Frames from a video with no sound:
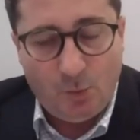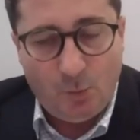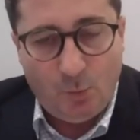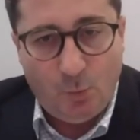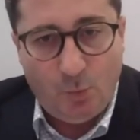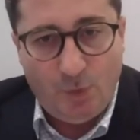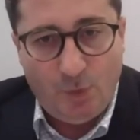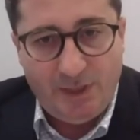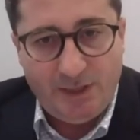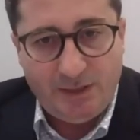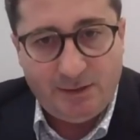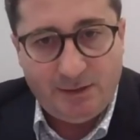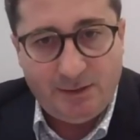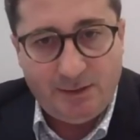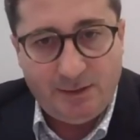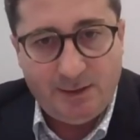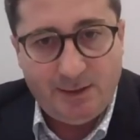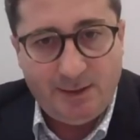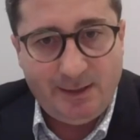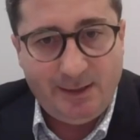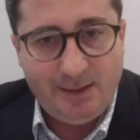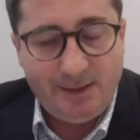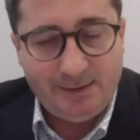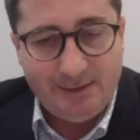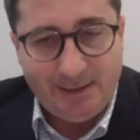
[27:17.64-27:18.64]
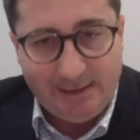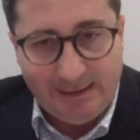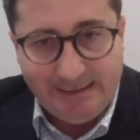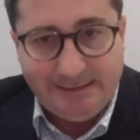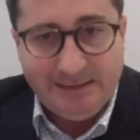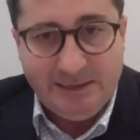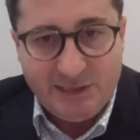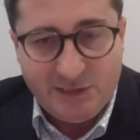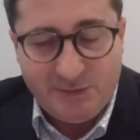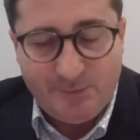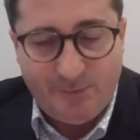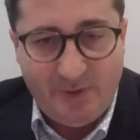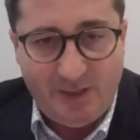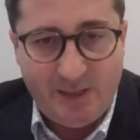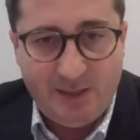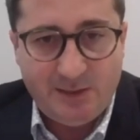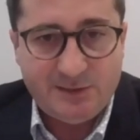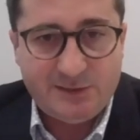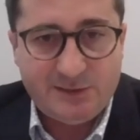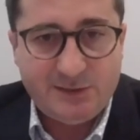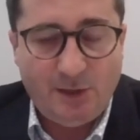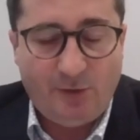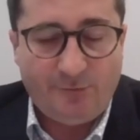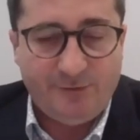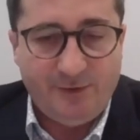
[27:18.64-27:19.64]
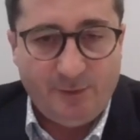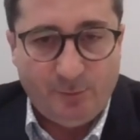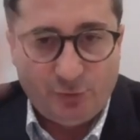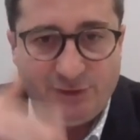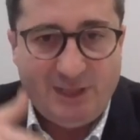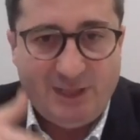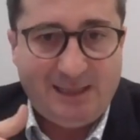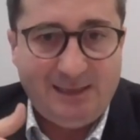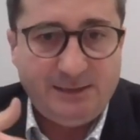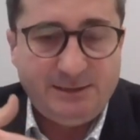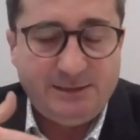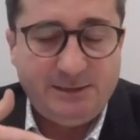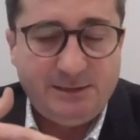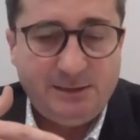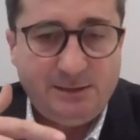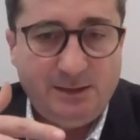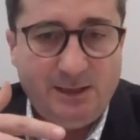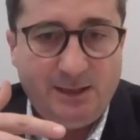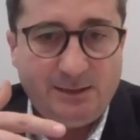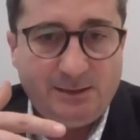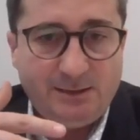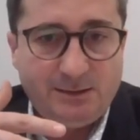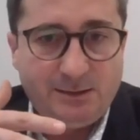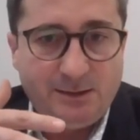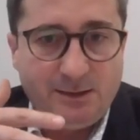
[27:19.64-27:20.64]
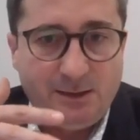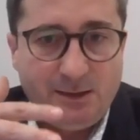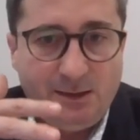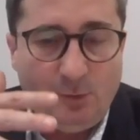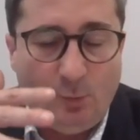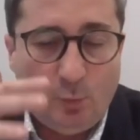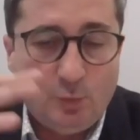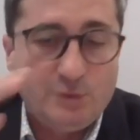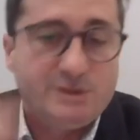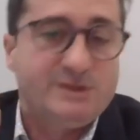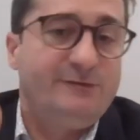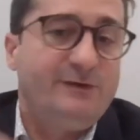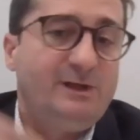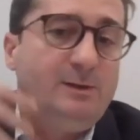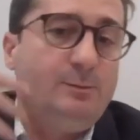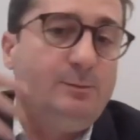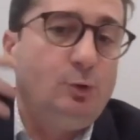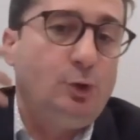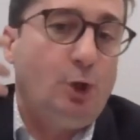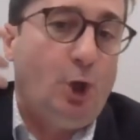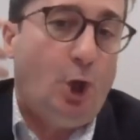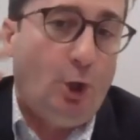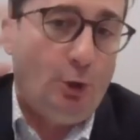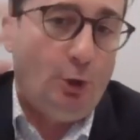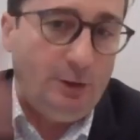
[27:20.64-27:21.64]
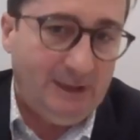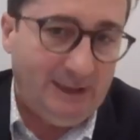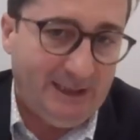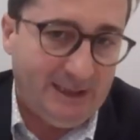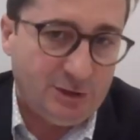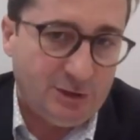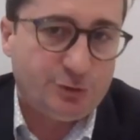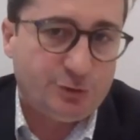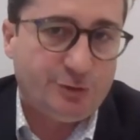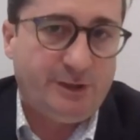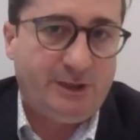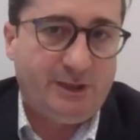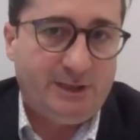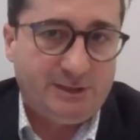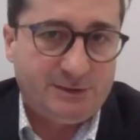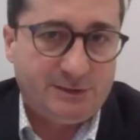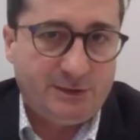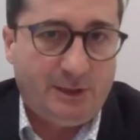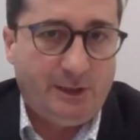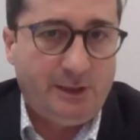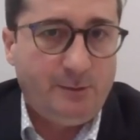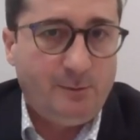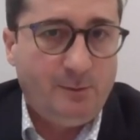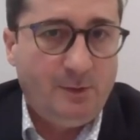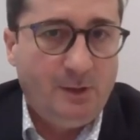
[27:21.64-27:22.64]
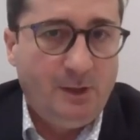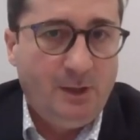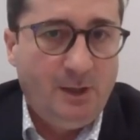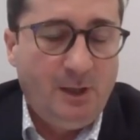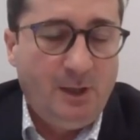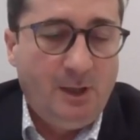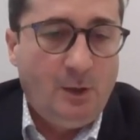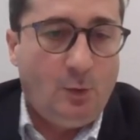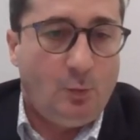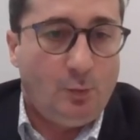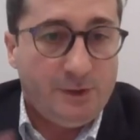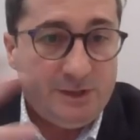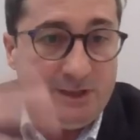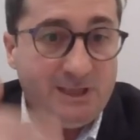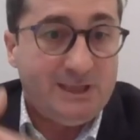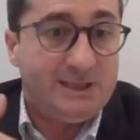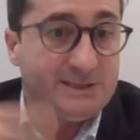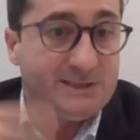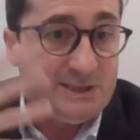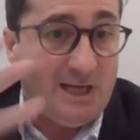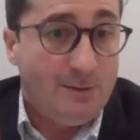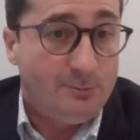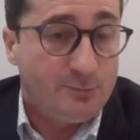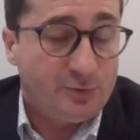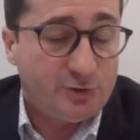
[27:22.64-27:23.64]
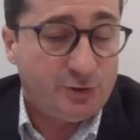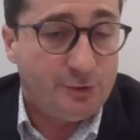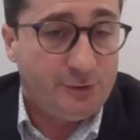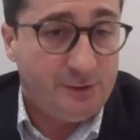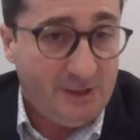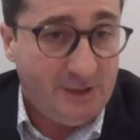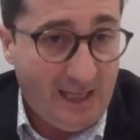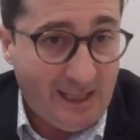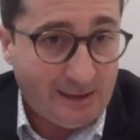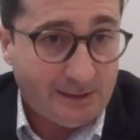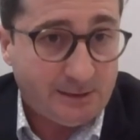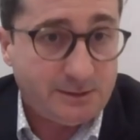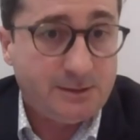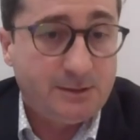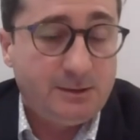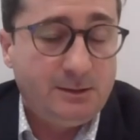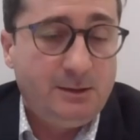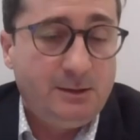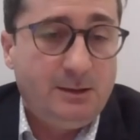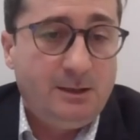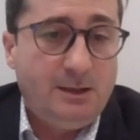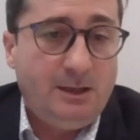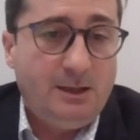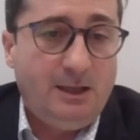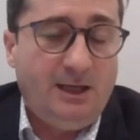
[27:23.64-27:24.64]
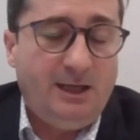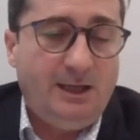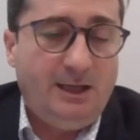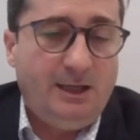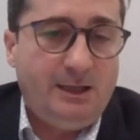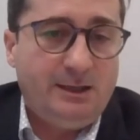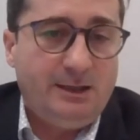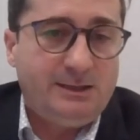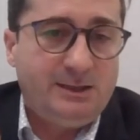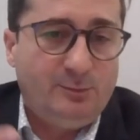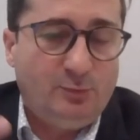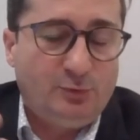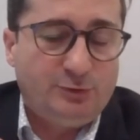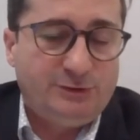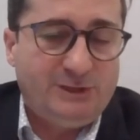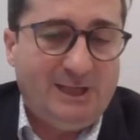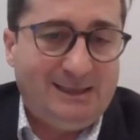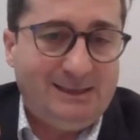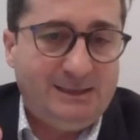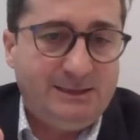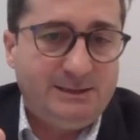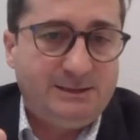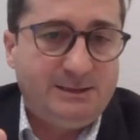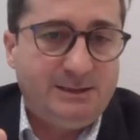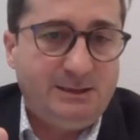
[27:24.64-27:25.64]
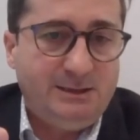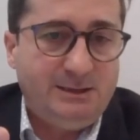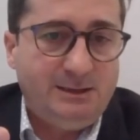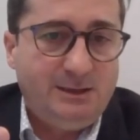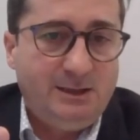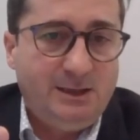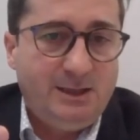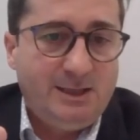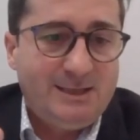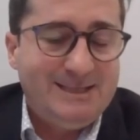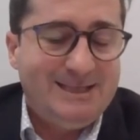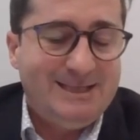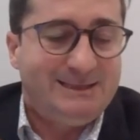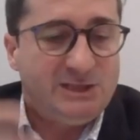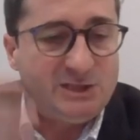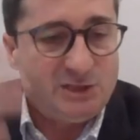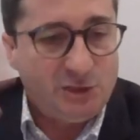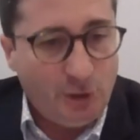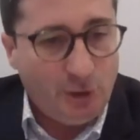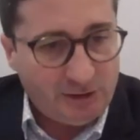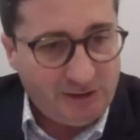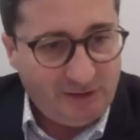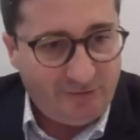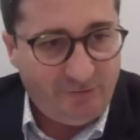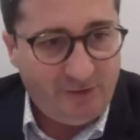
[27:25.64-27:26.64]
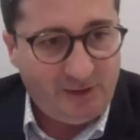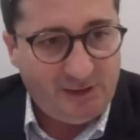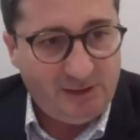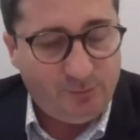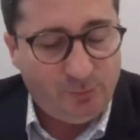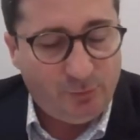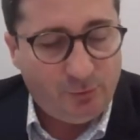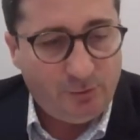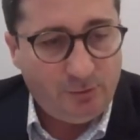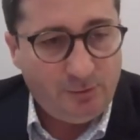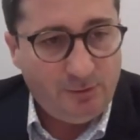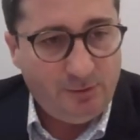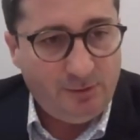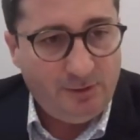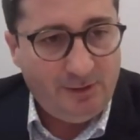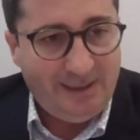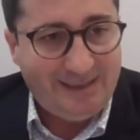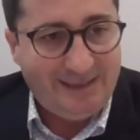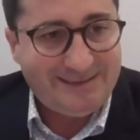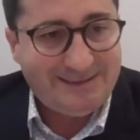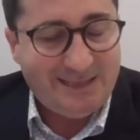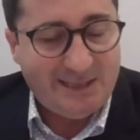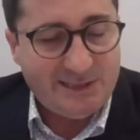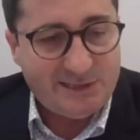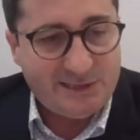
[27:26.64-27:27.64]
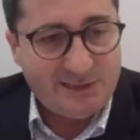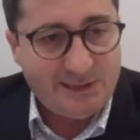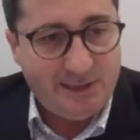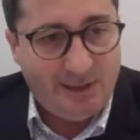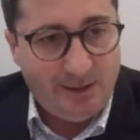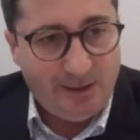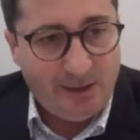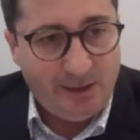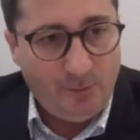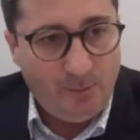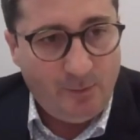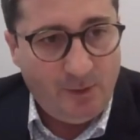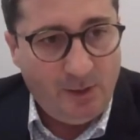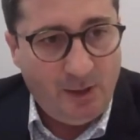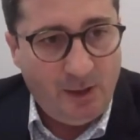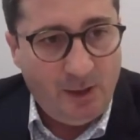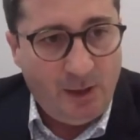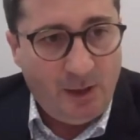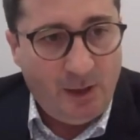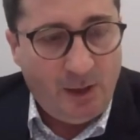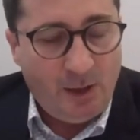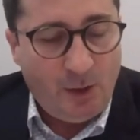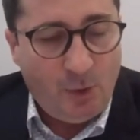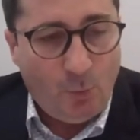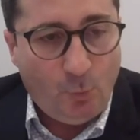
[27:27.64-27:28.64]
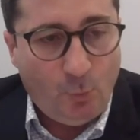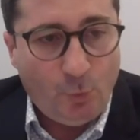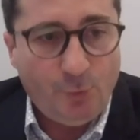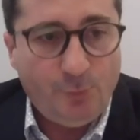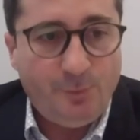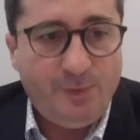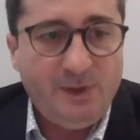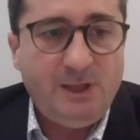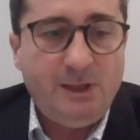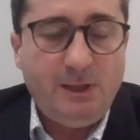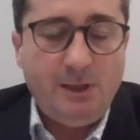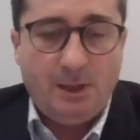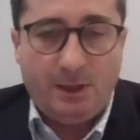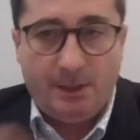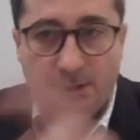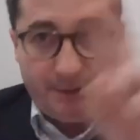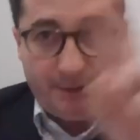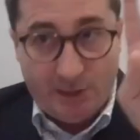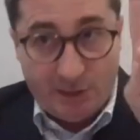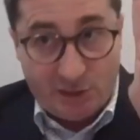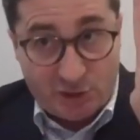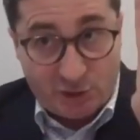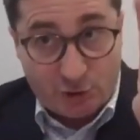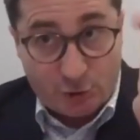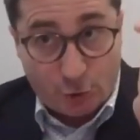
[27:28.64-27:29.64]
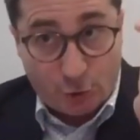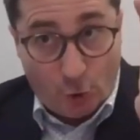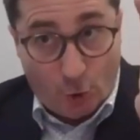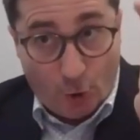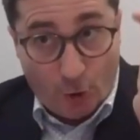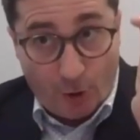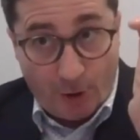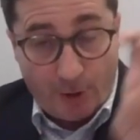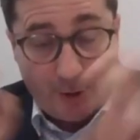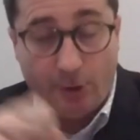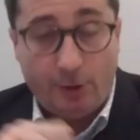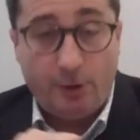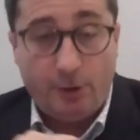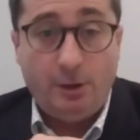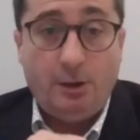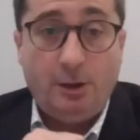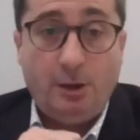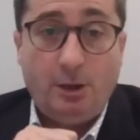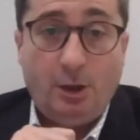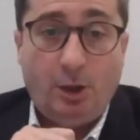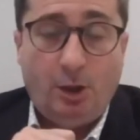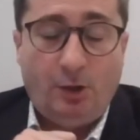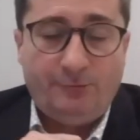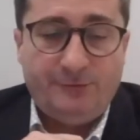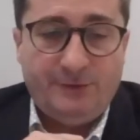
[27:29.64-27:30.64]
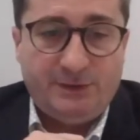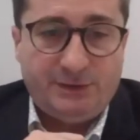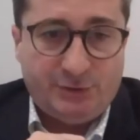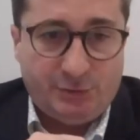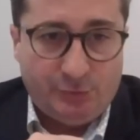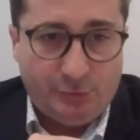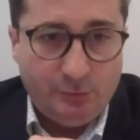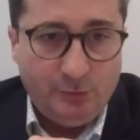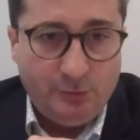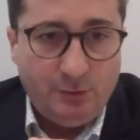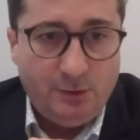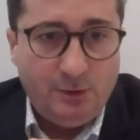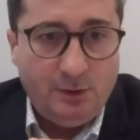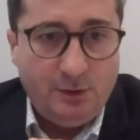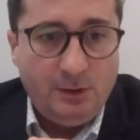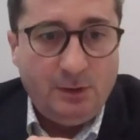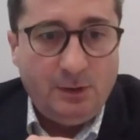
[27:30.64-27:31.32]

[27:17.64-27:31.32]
with the latent space of the modality that was available only in training time, with the assumption that the modality that is not available at test time would be the stronger of the two